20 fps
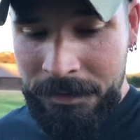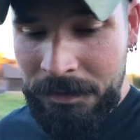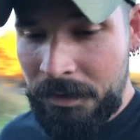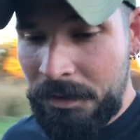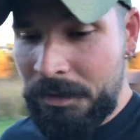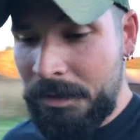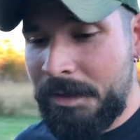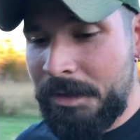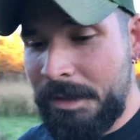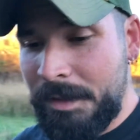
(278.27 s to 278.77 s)

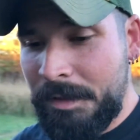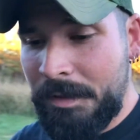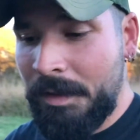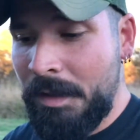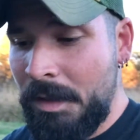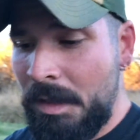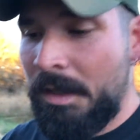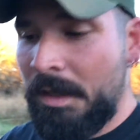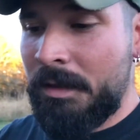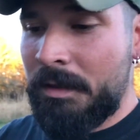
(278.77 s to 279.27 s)
All right,
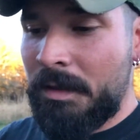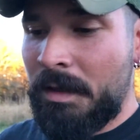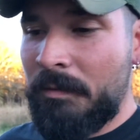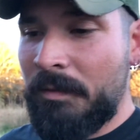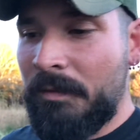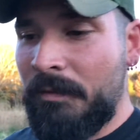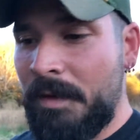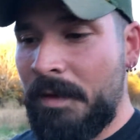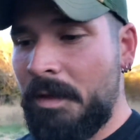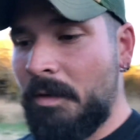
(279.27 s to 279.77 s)
time
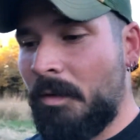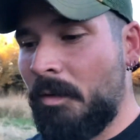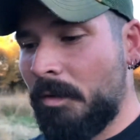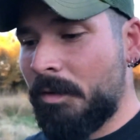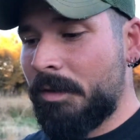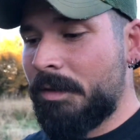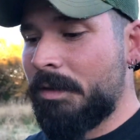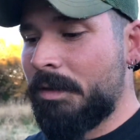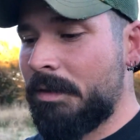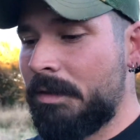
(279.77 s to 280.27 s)
to feed the
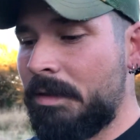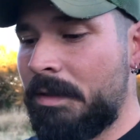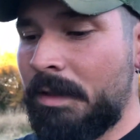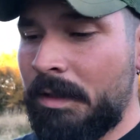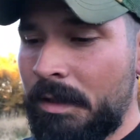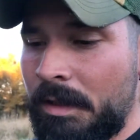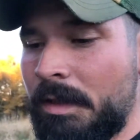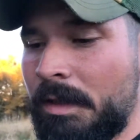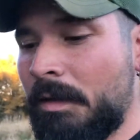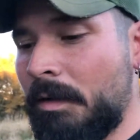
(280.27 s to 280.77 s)
horses
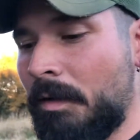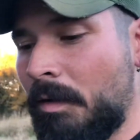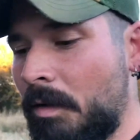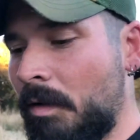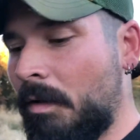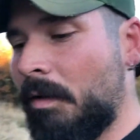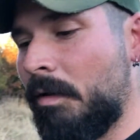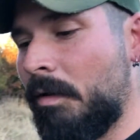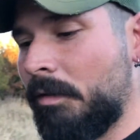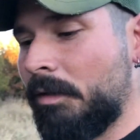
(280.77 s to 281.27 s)
and
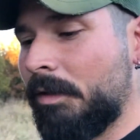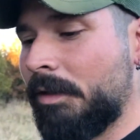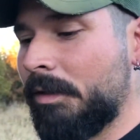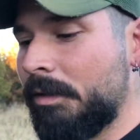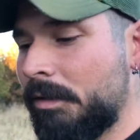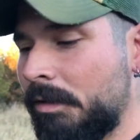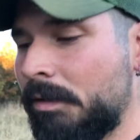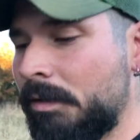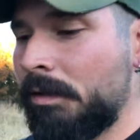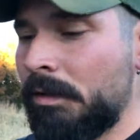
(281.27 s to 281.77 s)
call it.
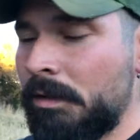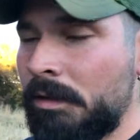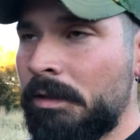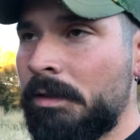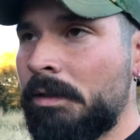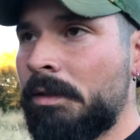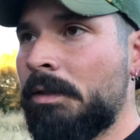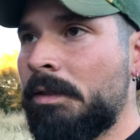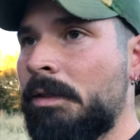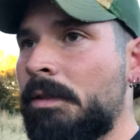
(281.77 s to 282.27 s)

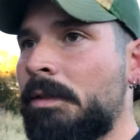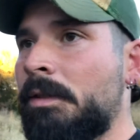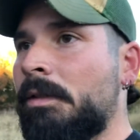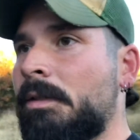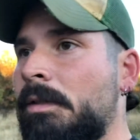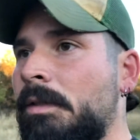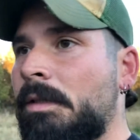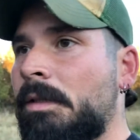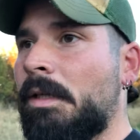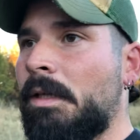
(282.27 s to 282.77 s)

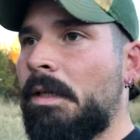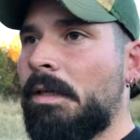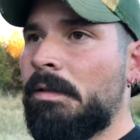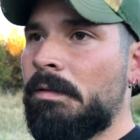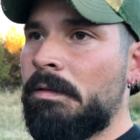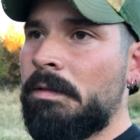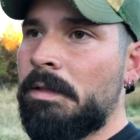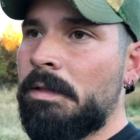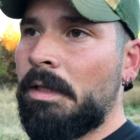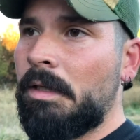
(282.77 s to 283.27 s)

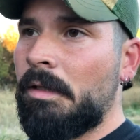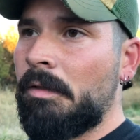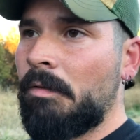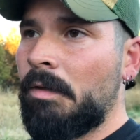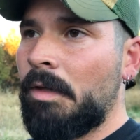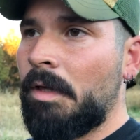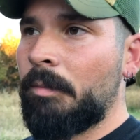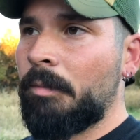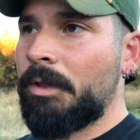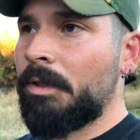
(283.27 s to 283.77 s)
No,
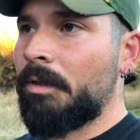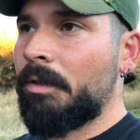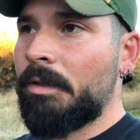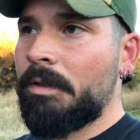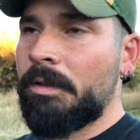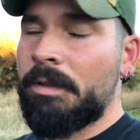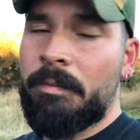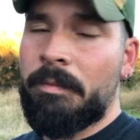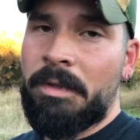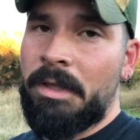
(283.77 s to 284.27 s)
I'm sure
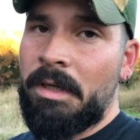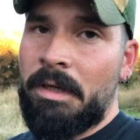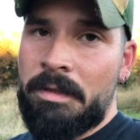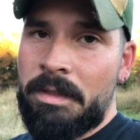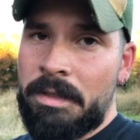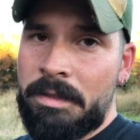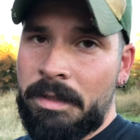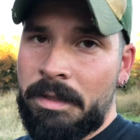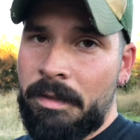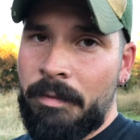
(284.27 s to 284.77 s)
there's something
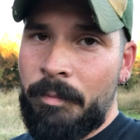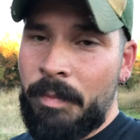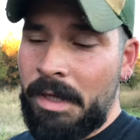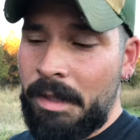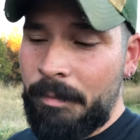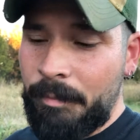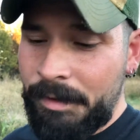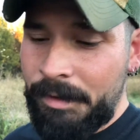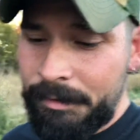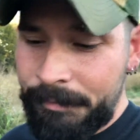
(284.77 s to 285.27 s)
else that's gonna
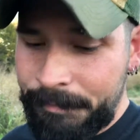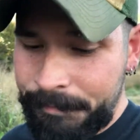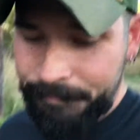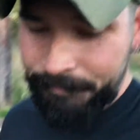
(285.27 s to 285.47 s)
pop up.